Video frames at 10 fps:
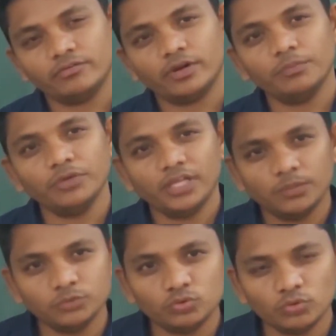from
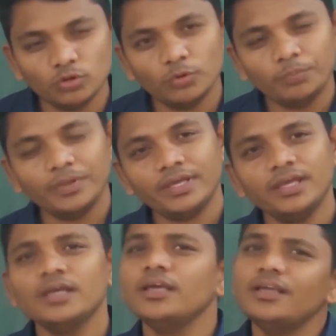him to
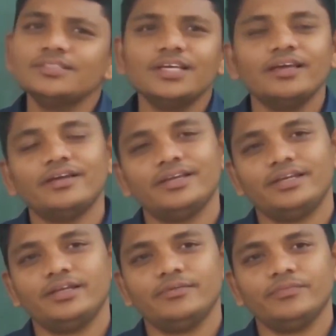me is a
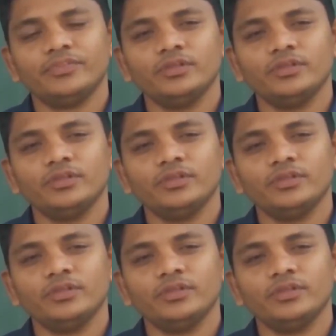heredity.